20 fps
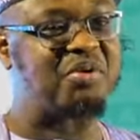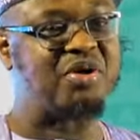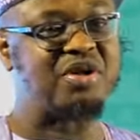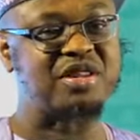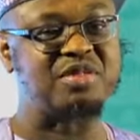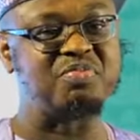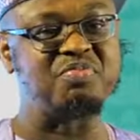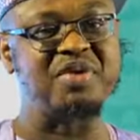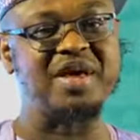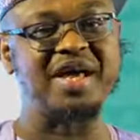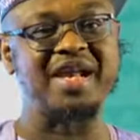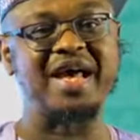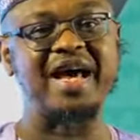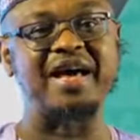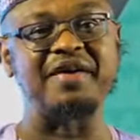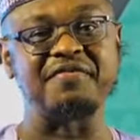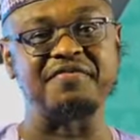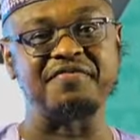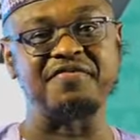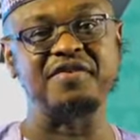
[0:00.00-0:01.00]
both male
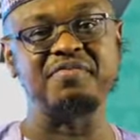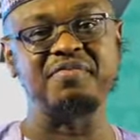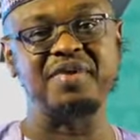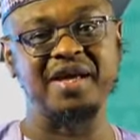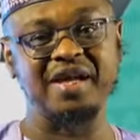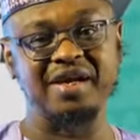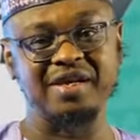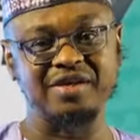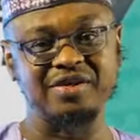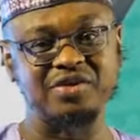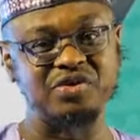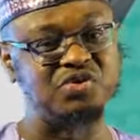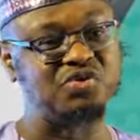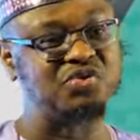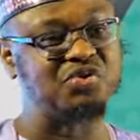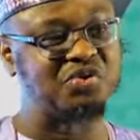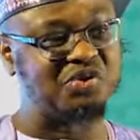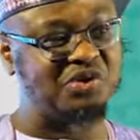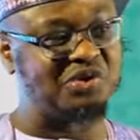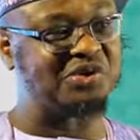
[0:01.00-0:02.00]
and female
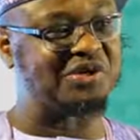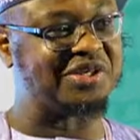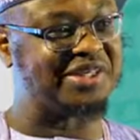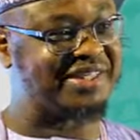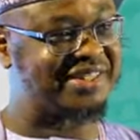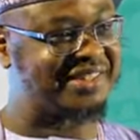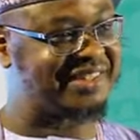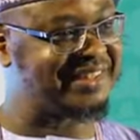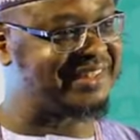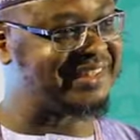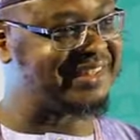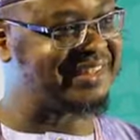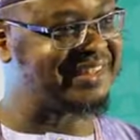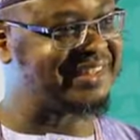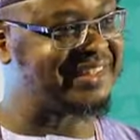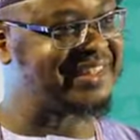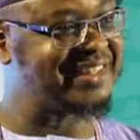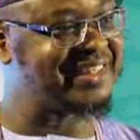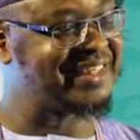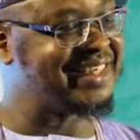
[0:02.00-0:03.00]
do cook.
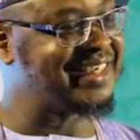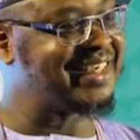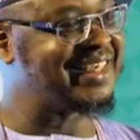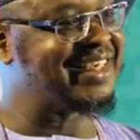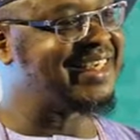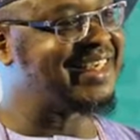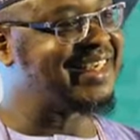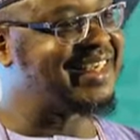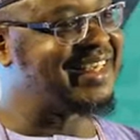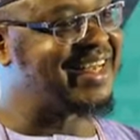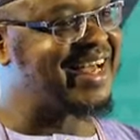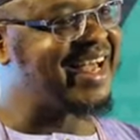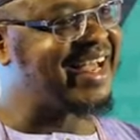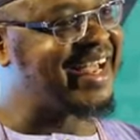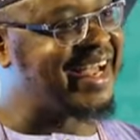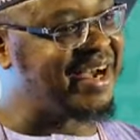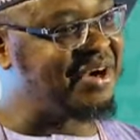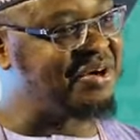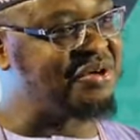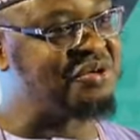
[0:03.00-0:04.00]
I
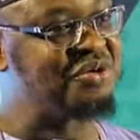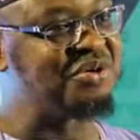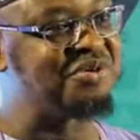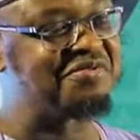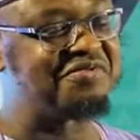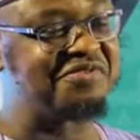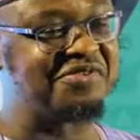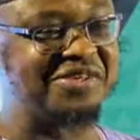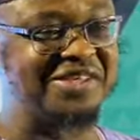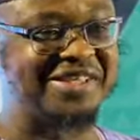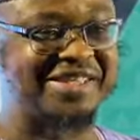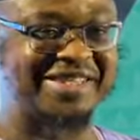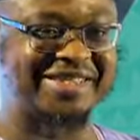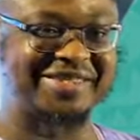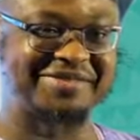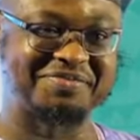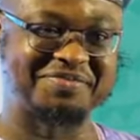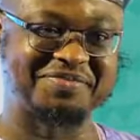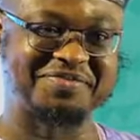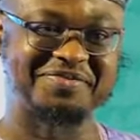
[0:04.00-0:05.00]
can cook food.
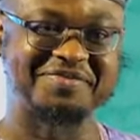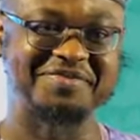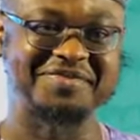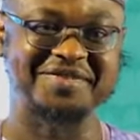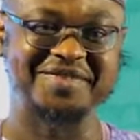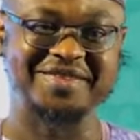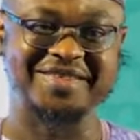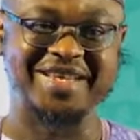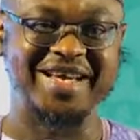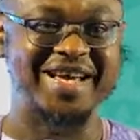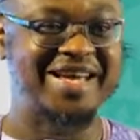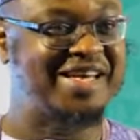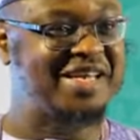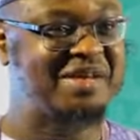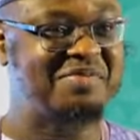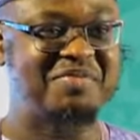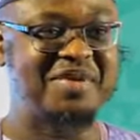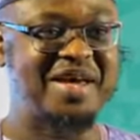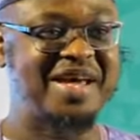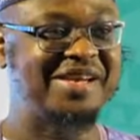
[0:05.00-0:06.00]

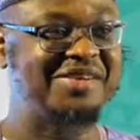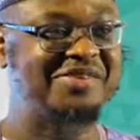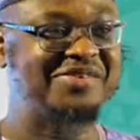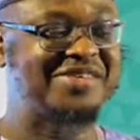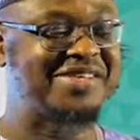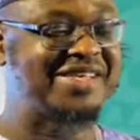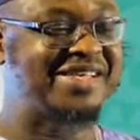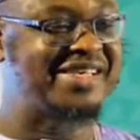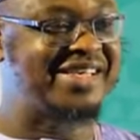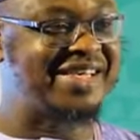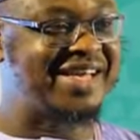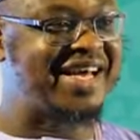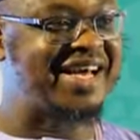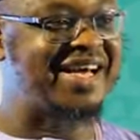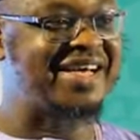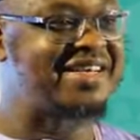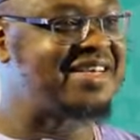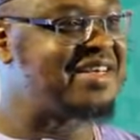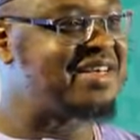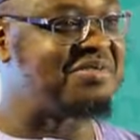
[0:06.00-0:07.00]
Any male you see
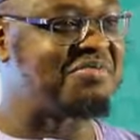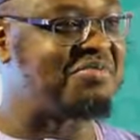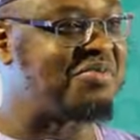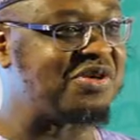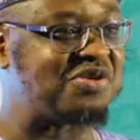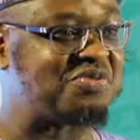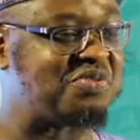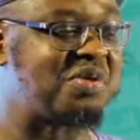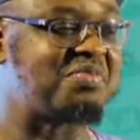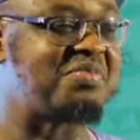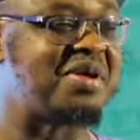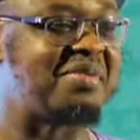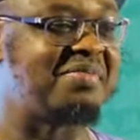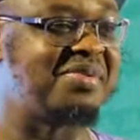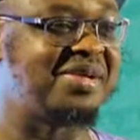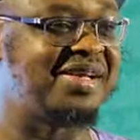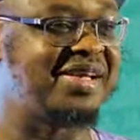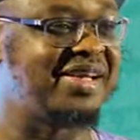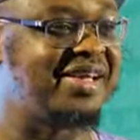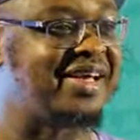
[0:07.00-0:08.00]
here, most
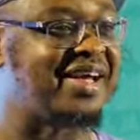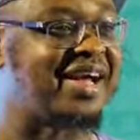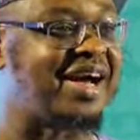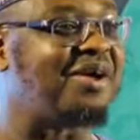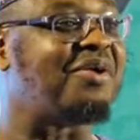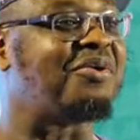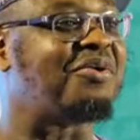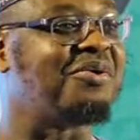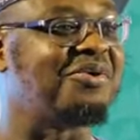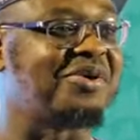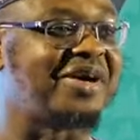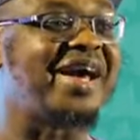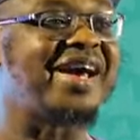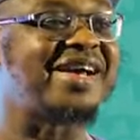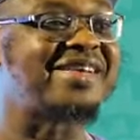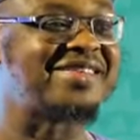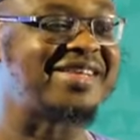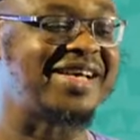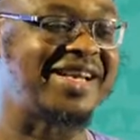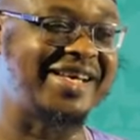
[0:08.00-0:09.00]
probably he can cook
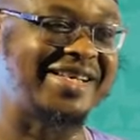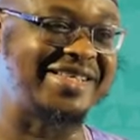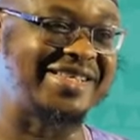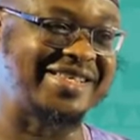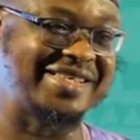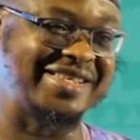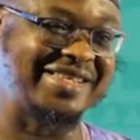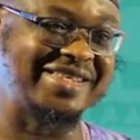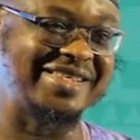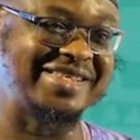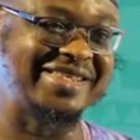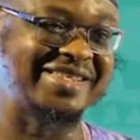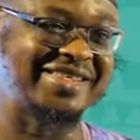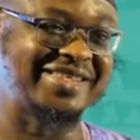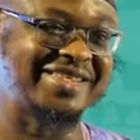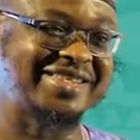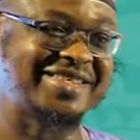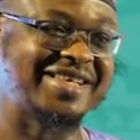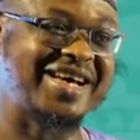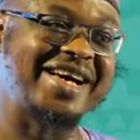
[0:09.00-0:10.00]
excellently.
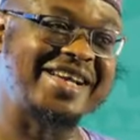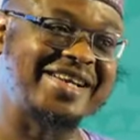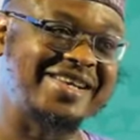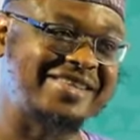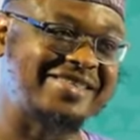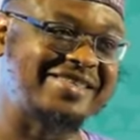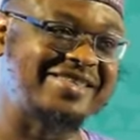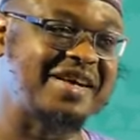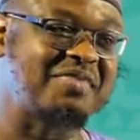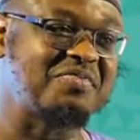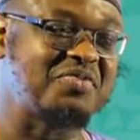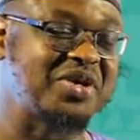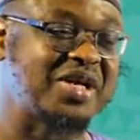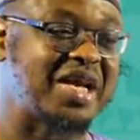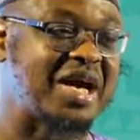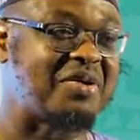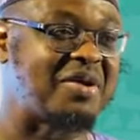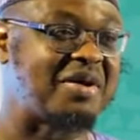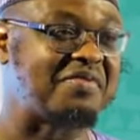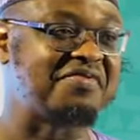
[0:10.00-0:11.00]
And the same with
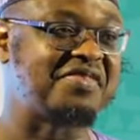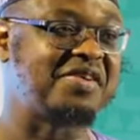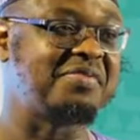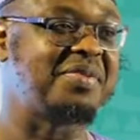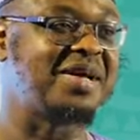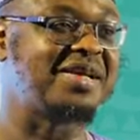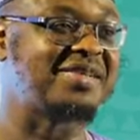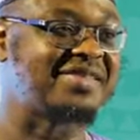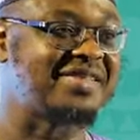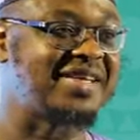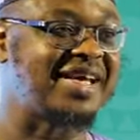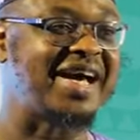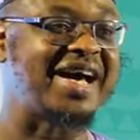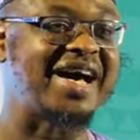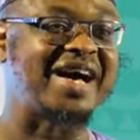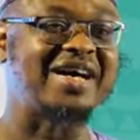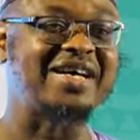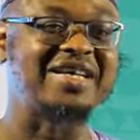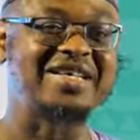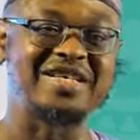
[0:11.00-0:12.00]
our females, they
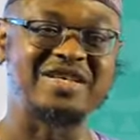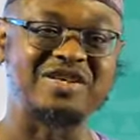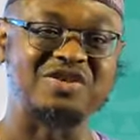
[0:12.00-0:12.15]
are